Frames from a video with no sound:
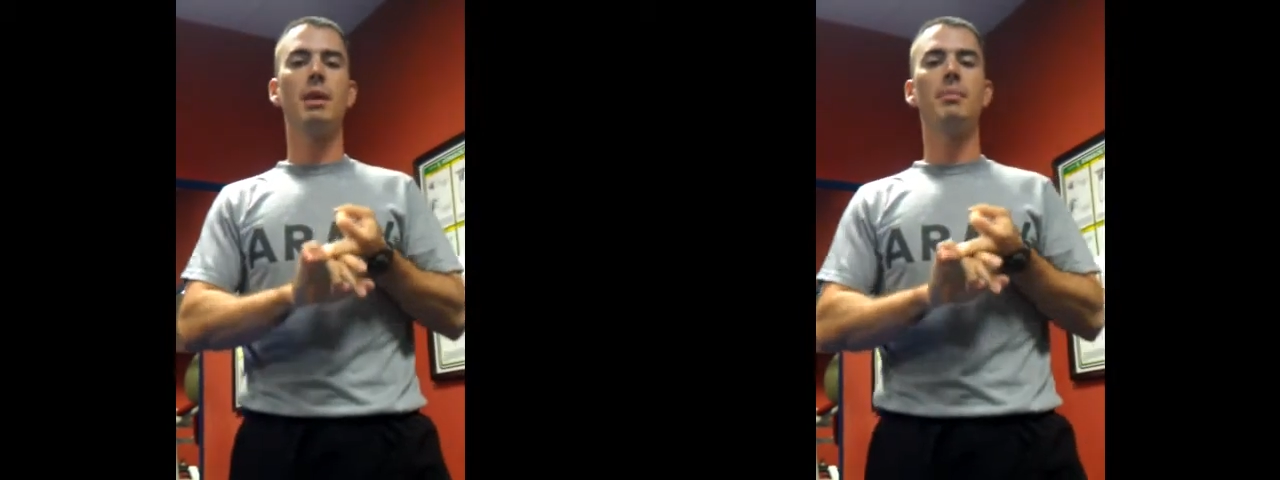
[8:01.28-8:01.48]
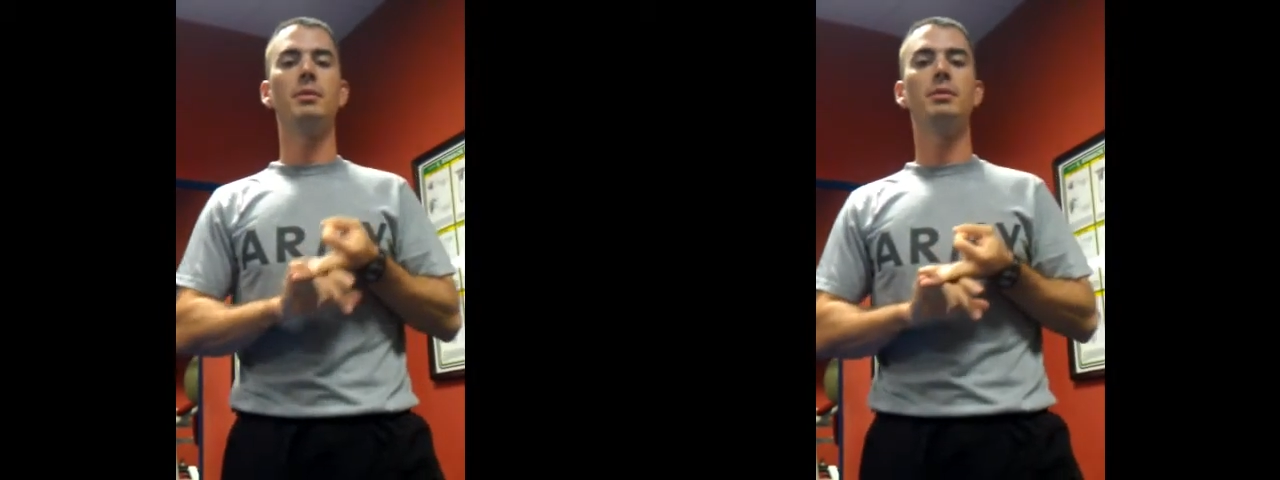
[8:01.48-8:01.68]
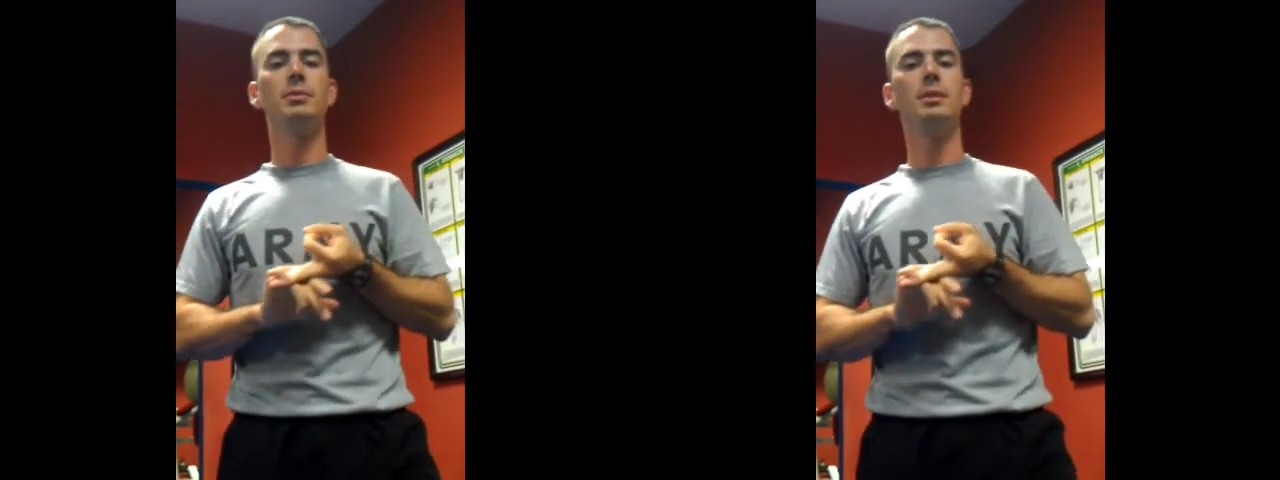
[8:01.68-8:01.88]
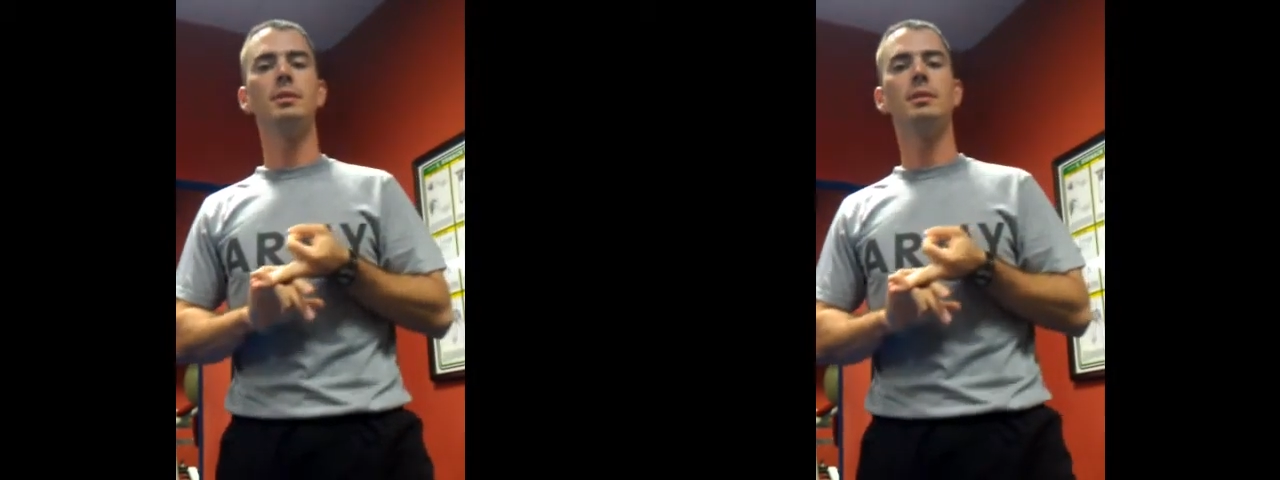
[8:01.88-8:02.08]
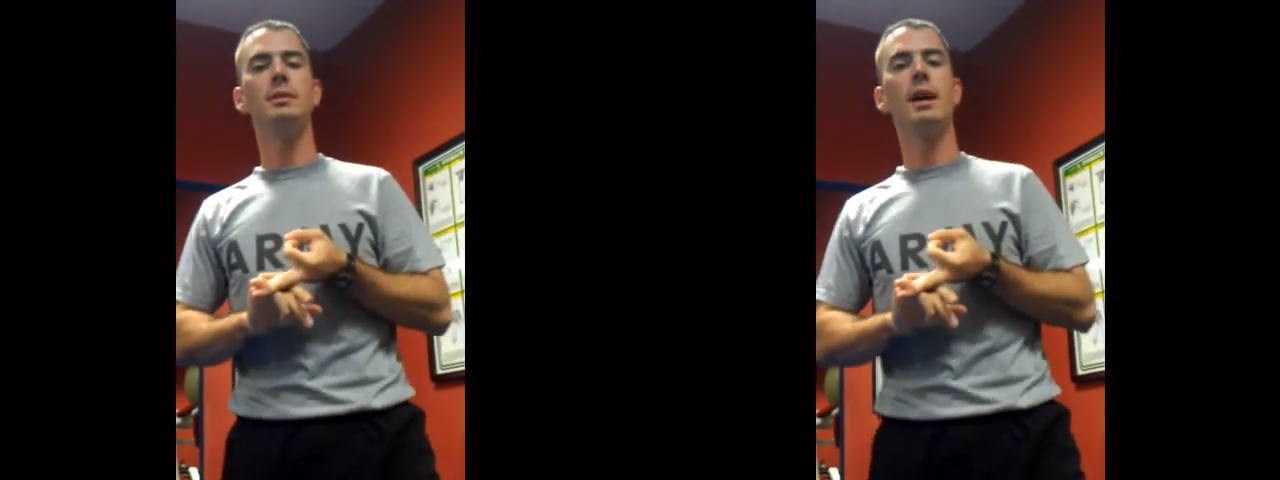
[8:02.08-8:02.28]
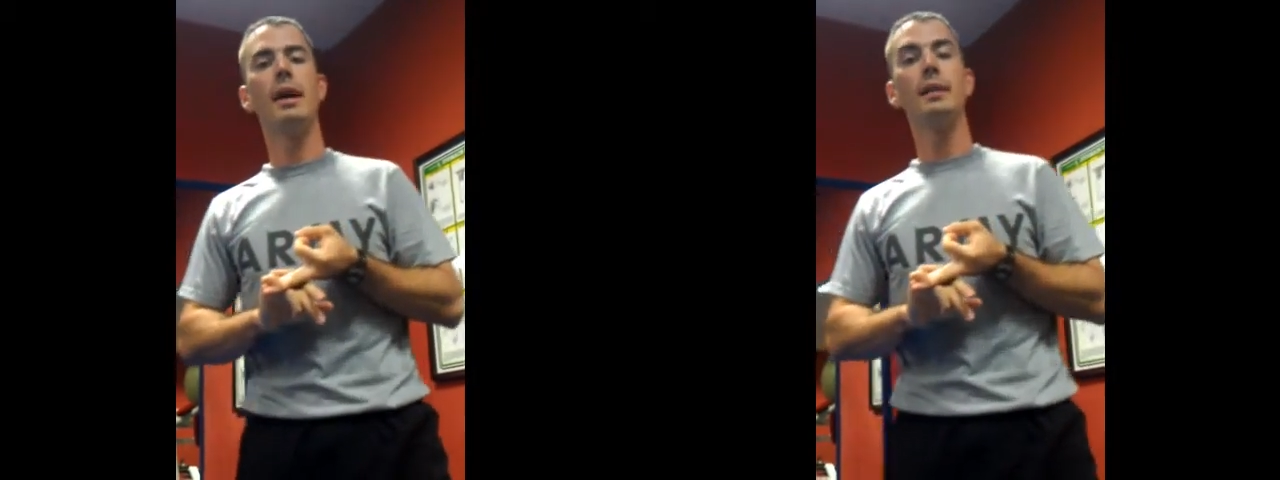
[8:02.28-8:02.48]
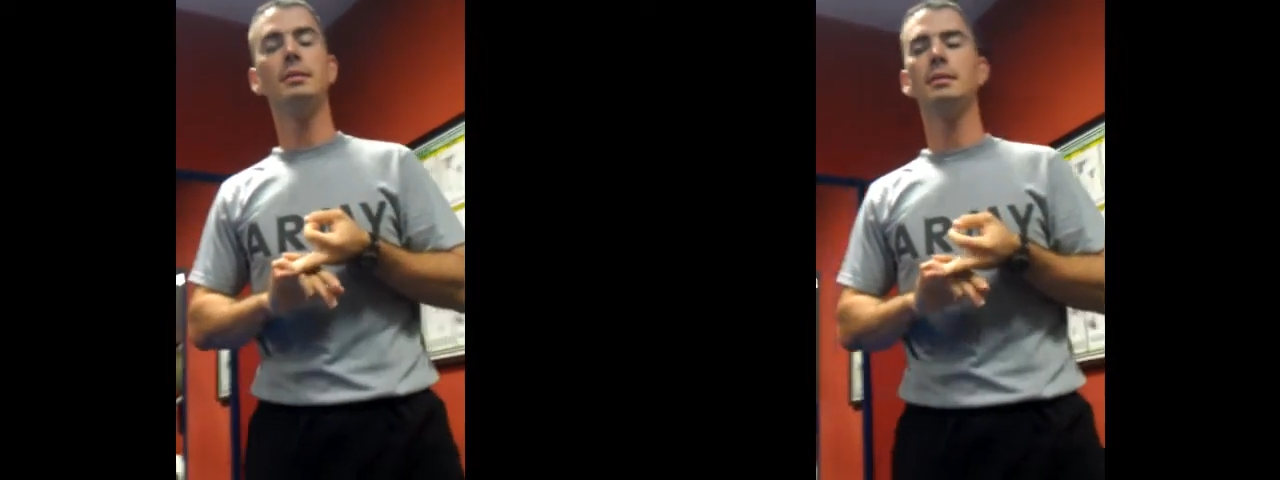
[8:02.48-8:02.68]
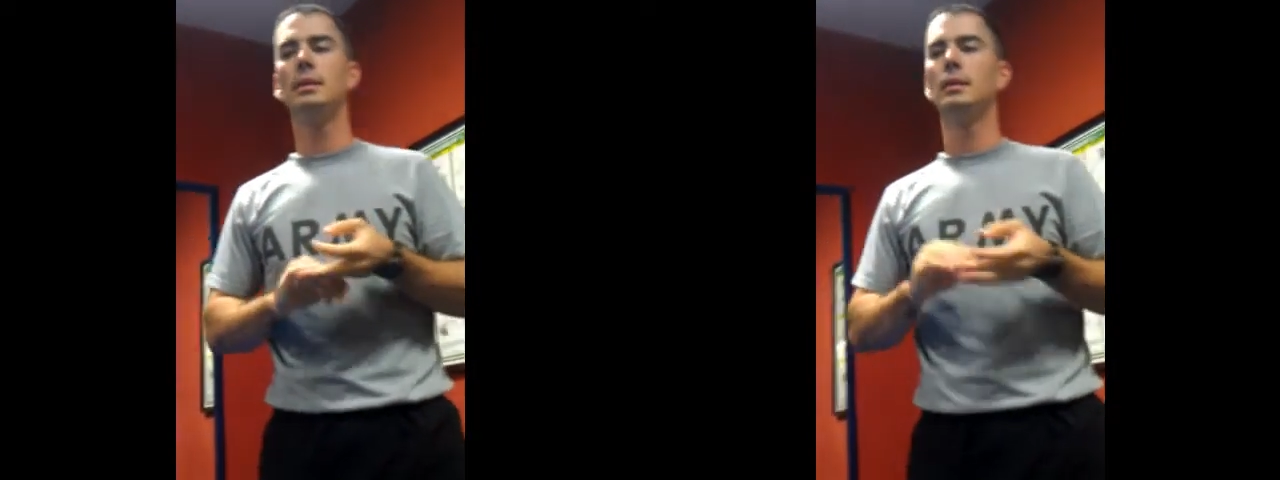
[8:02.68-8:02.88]
proper nutrition and diet.
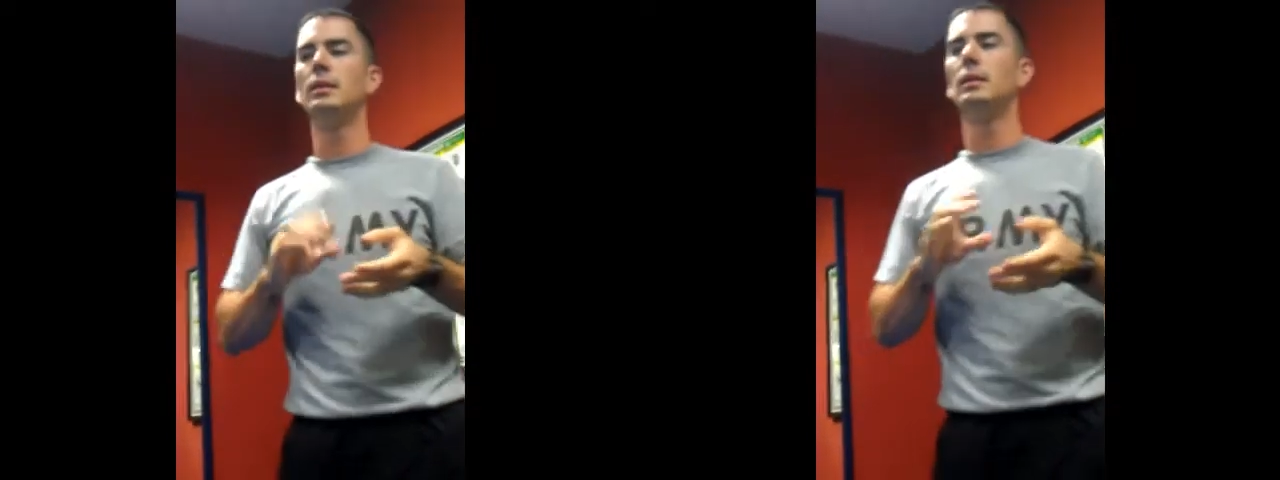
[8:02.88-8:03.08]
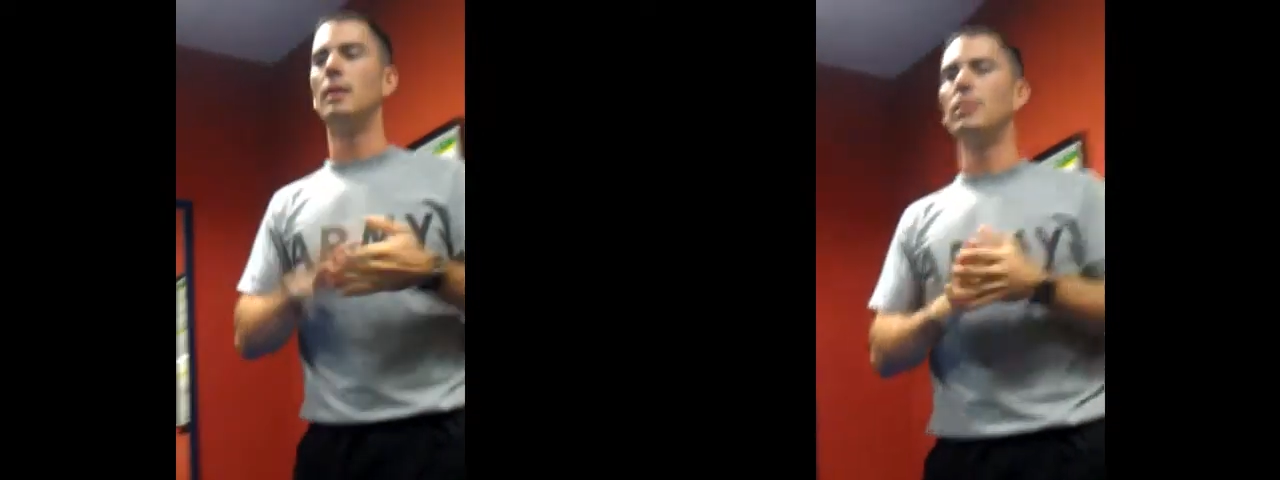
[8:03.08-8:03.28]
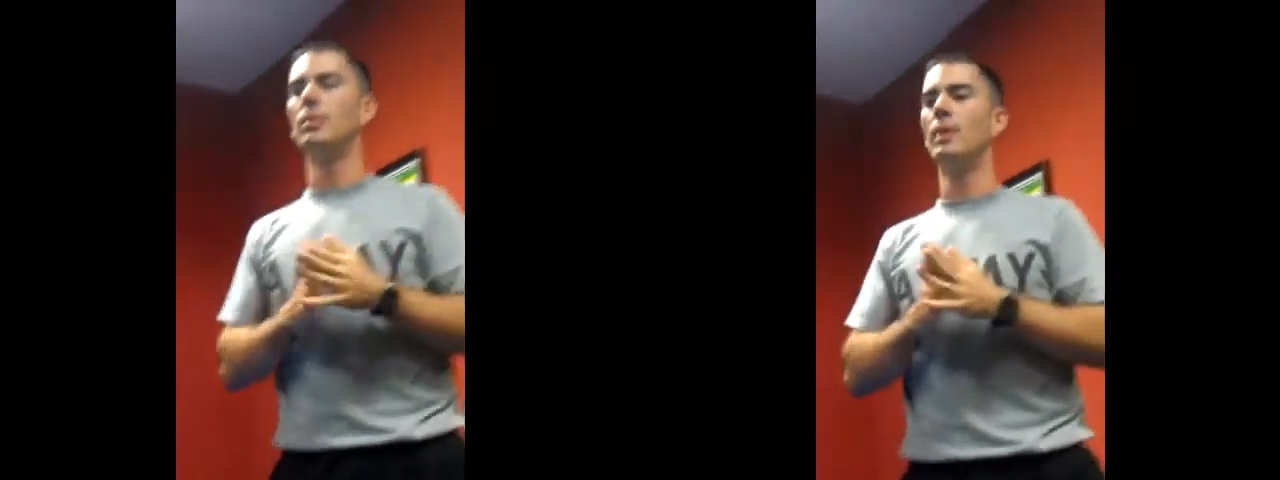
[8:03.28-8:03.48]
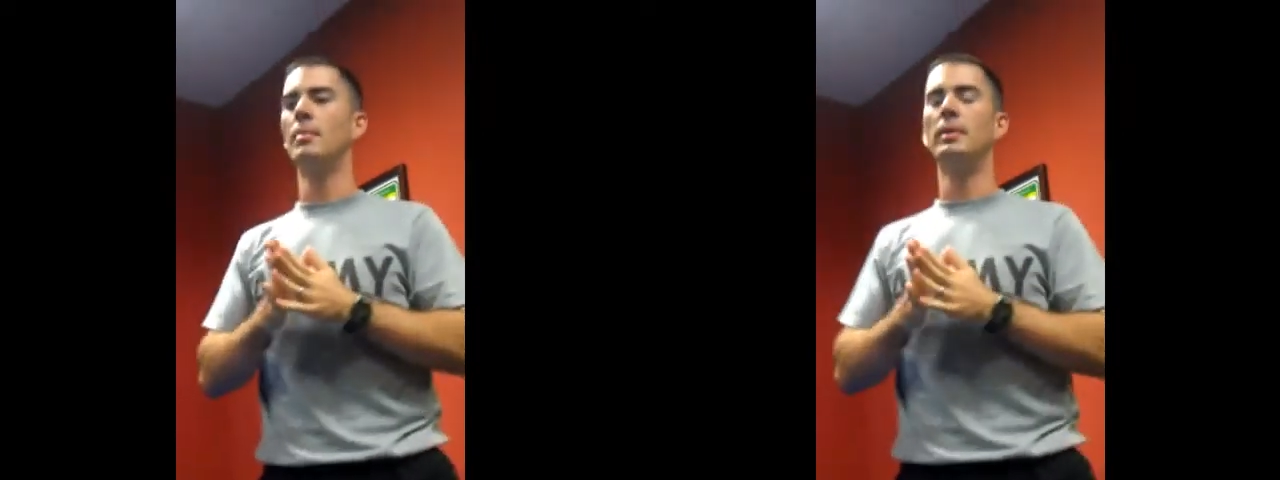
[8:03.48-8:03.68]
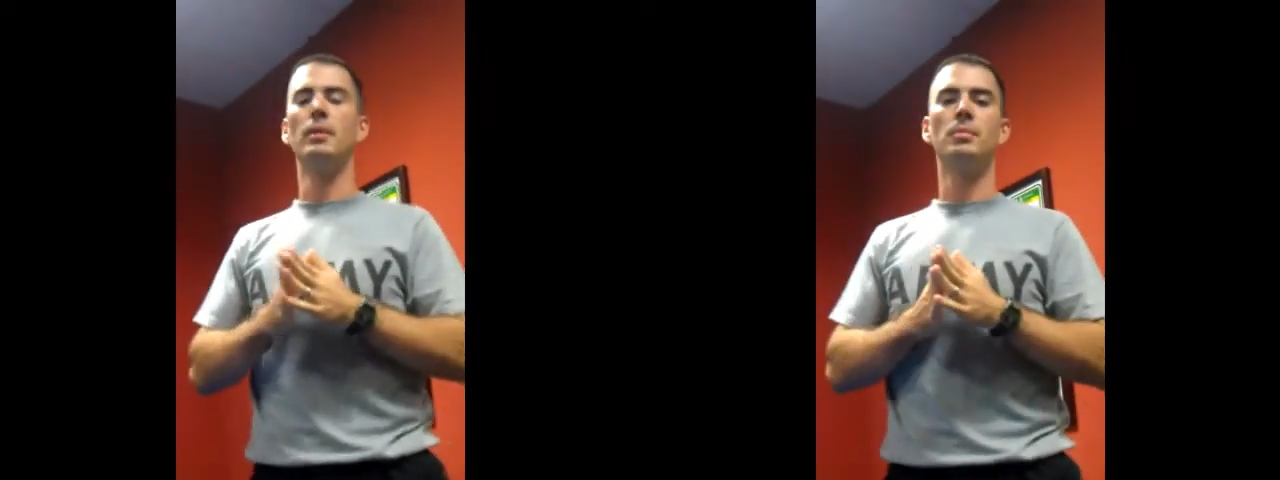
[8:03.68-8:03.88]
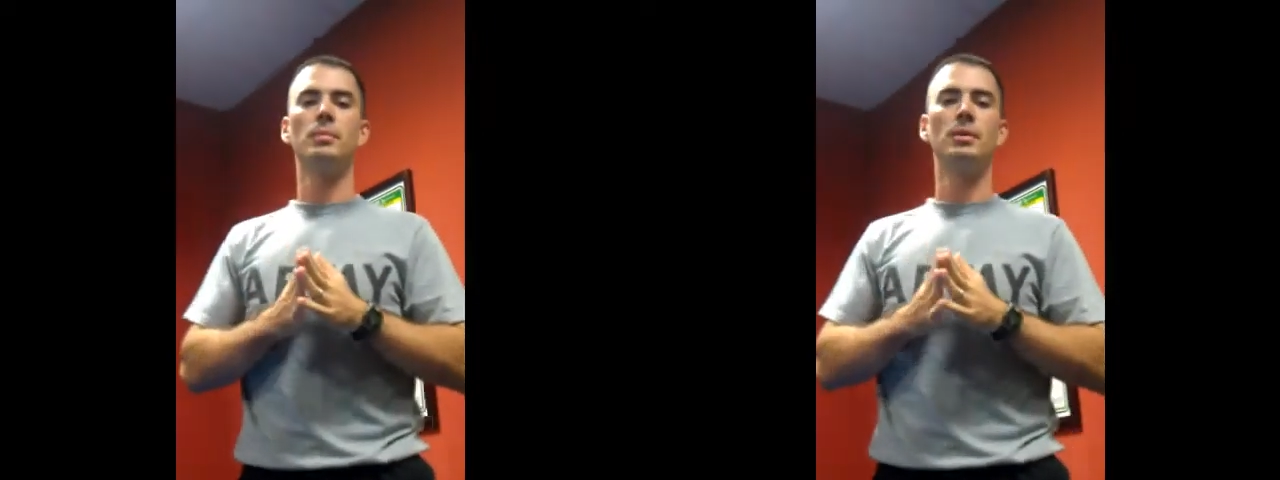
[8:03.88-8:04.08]
Now we're going to wrap it up.